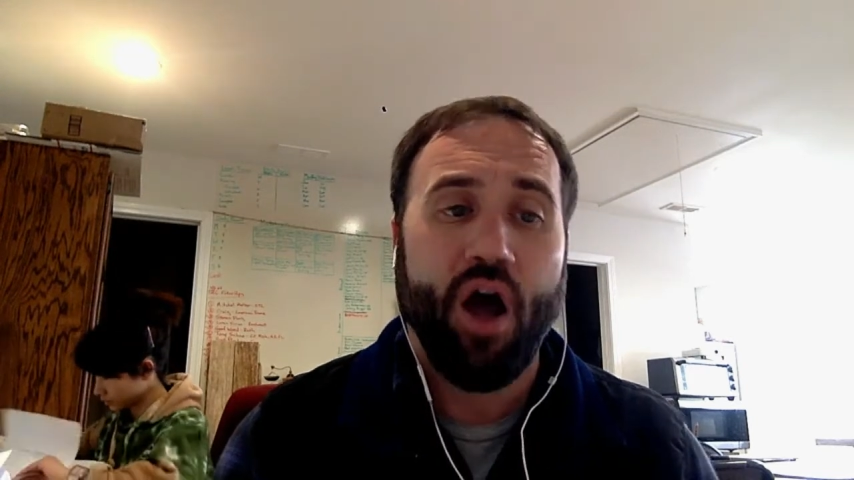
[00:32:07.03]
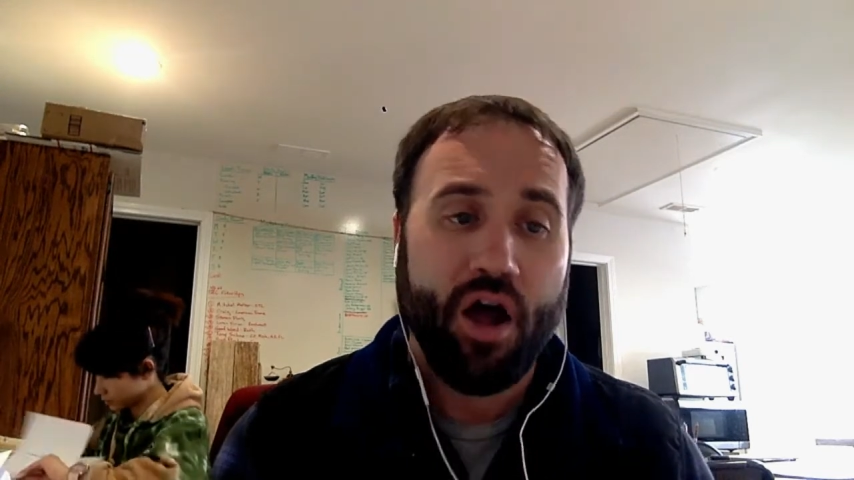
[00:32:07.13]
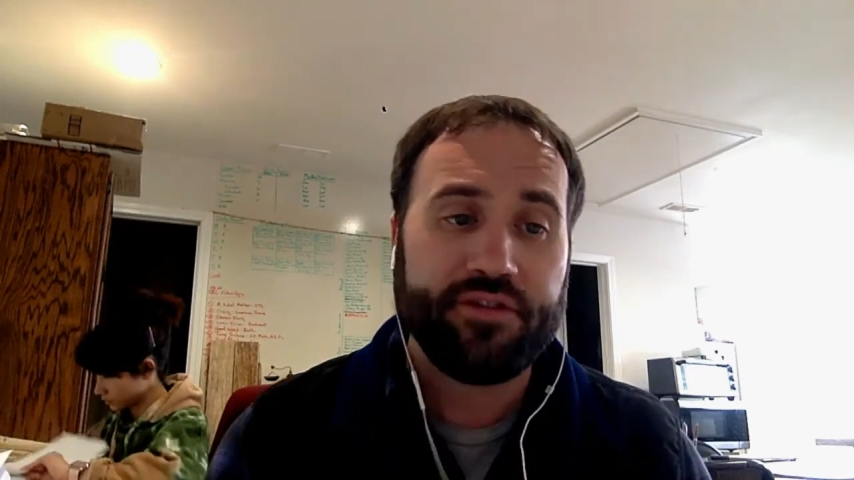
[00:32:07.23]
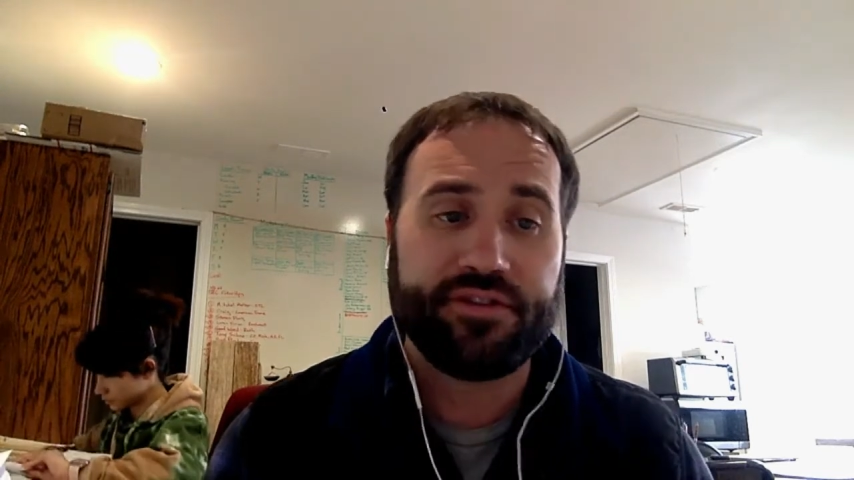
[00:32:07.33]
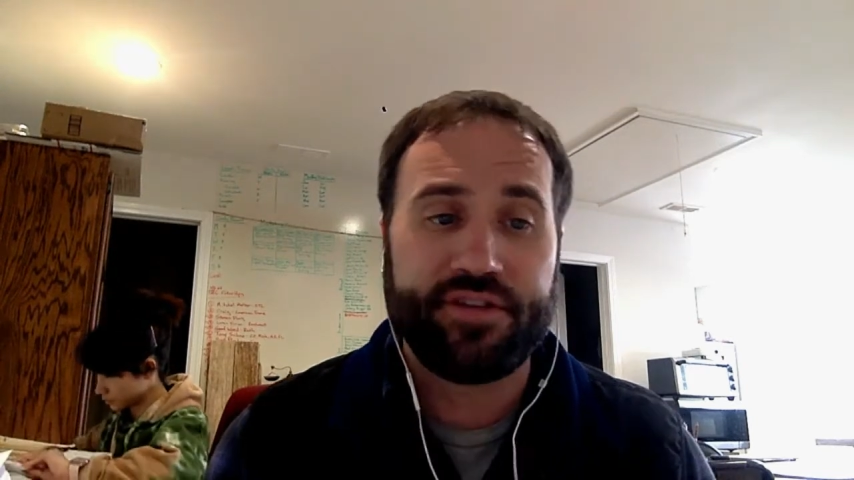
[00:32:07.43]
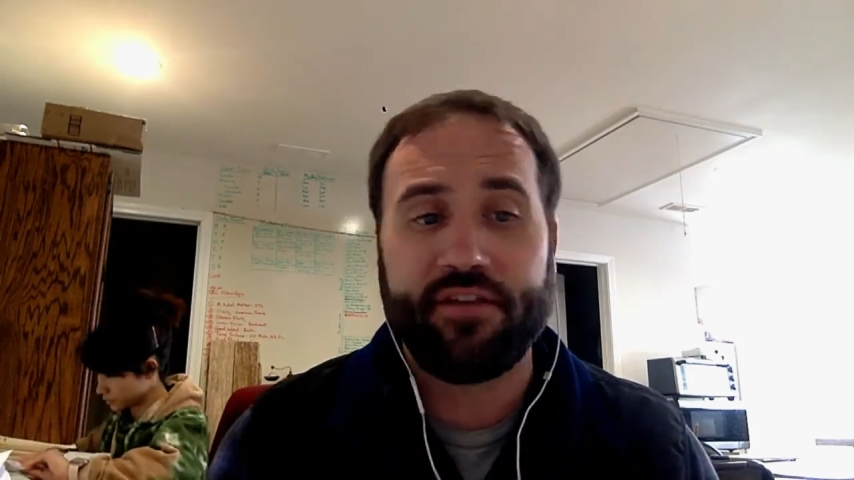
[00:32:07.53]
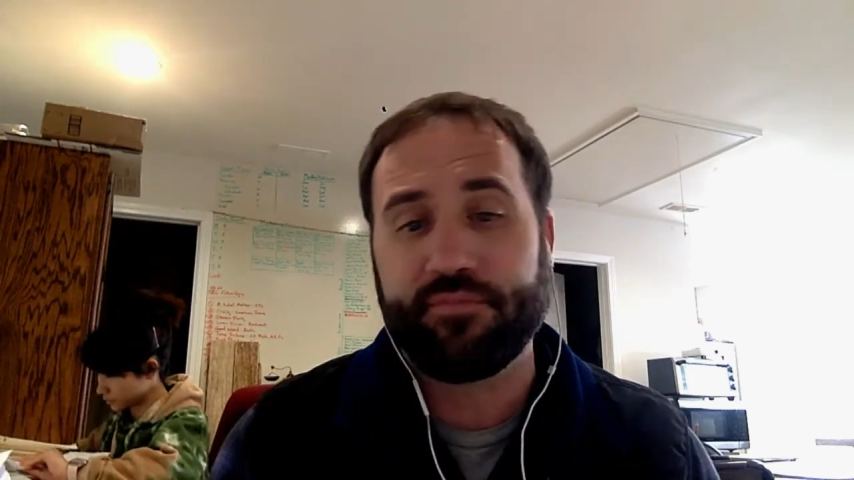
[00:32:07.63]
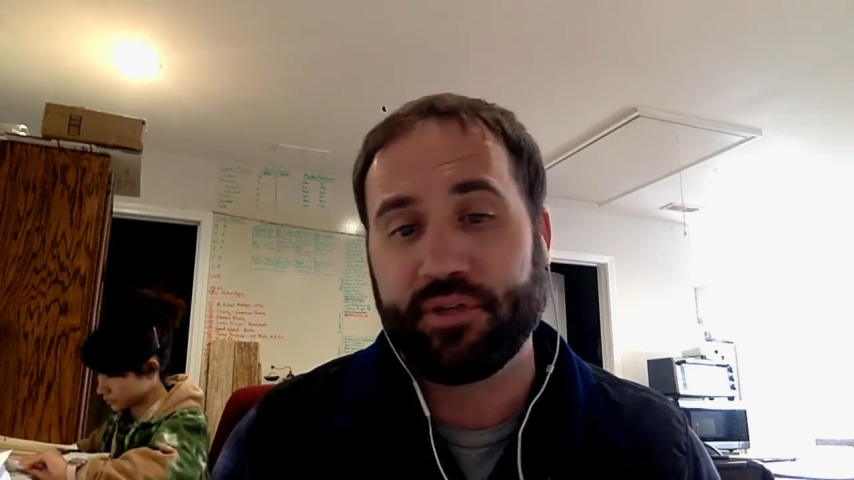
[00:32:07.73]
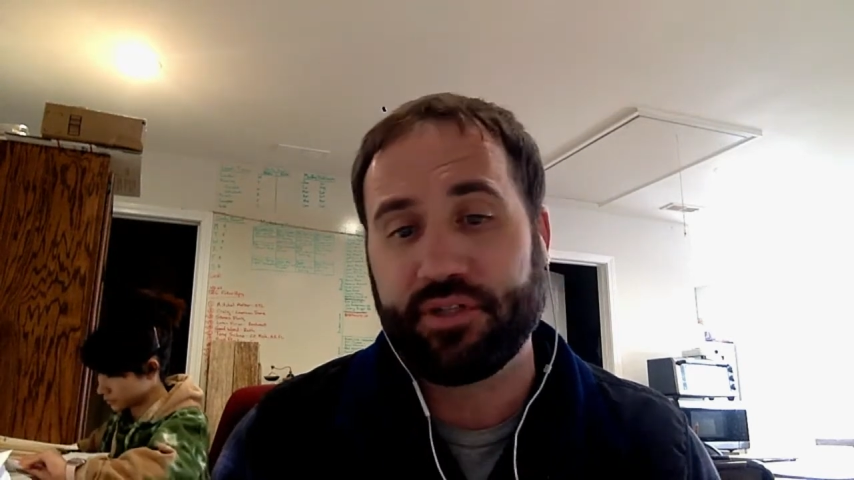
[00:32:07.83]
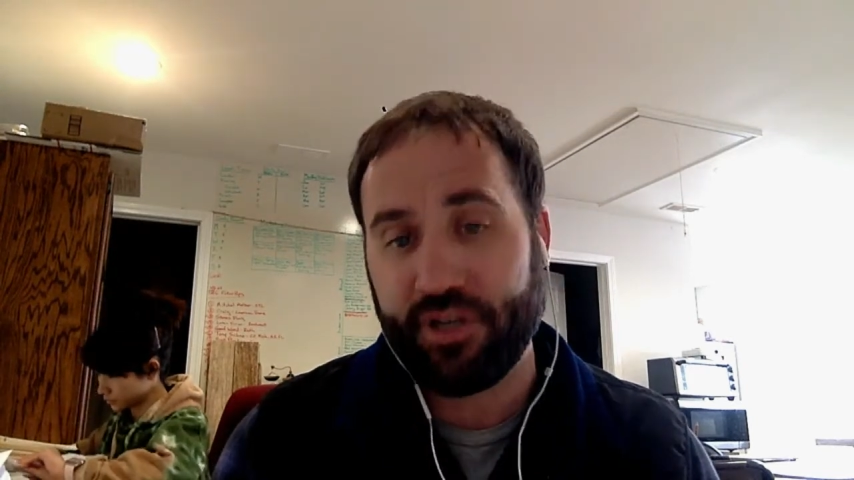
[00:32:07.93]

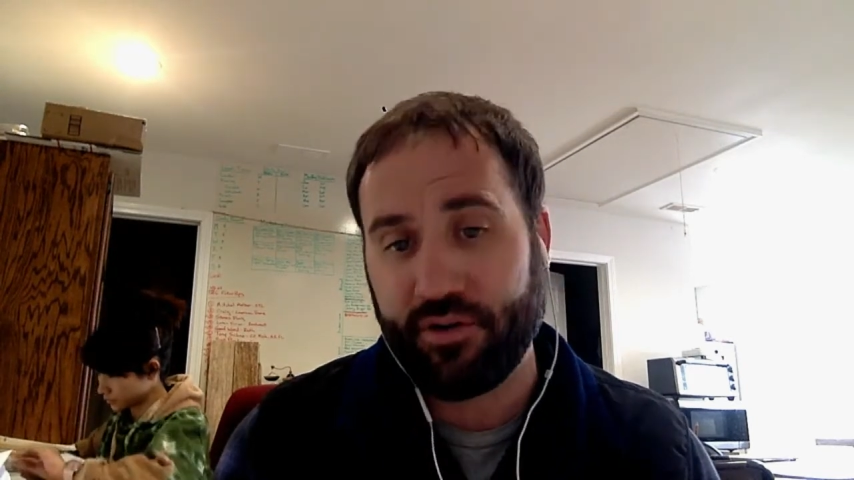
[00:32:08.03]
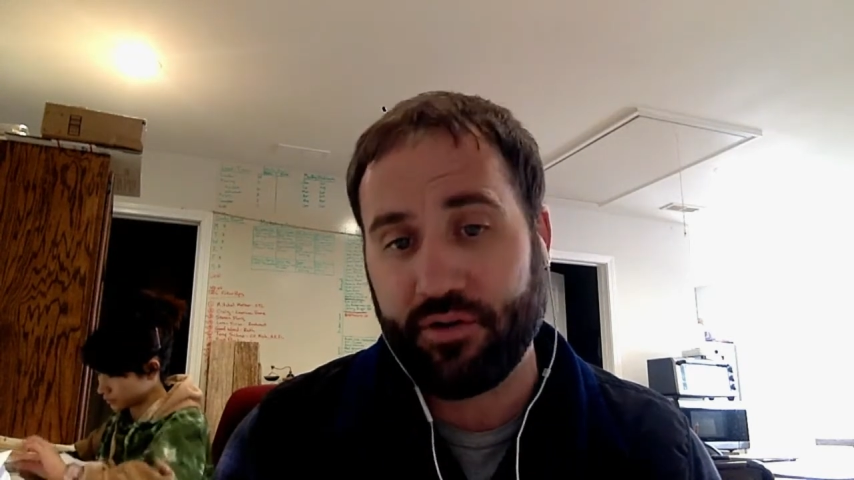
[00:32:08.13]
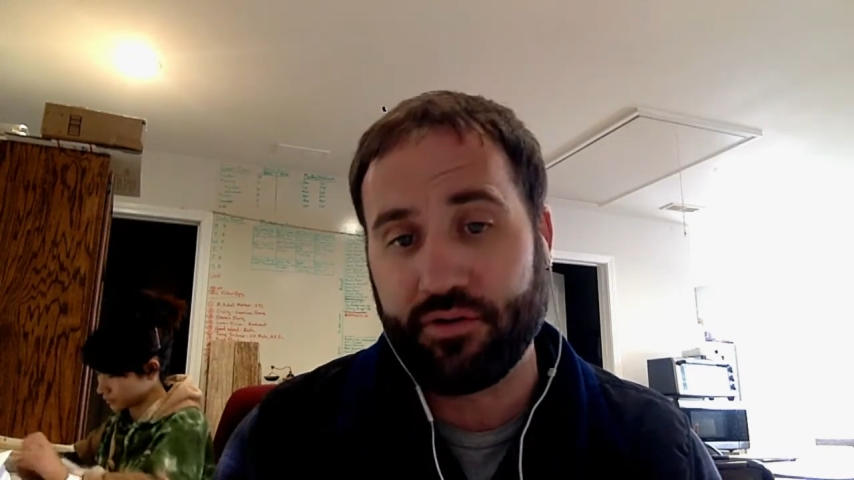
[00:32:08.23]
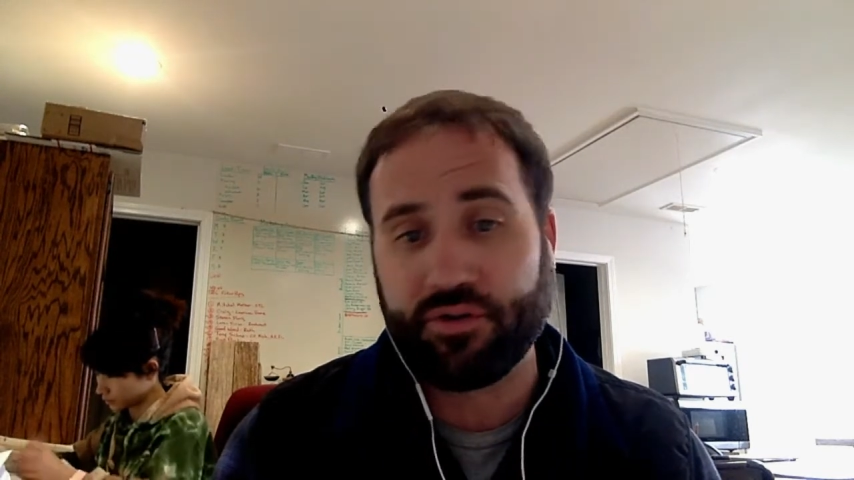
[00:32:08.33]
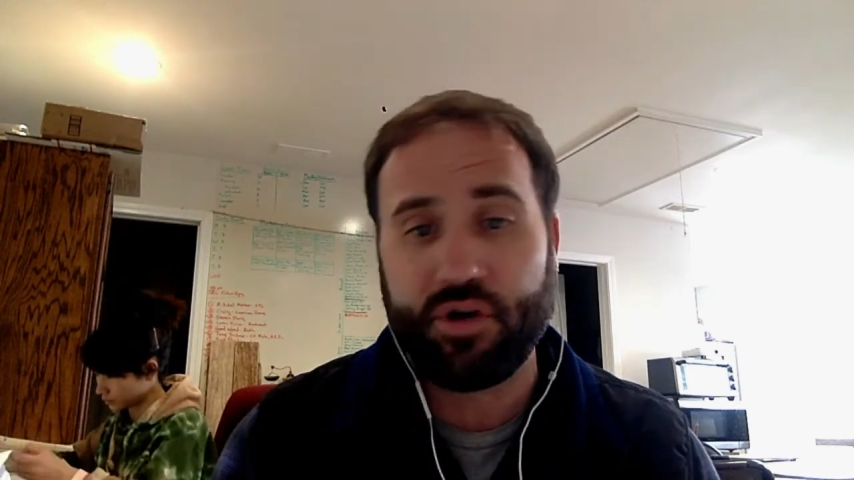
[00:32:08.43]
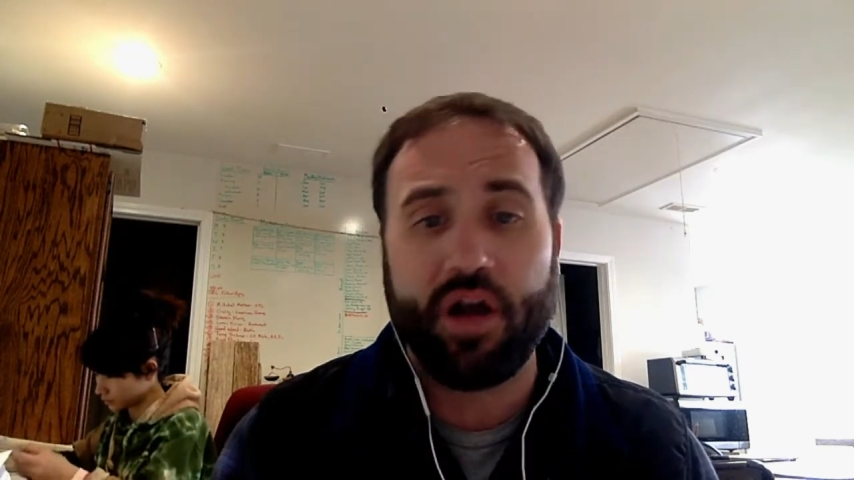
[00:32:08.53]
unsafe materials or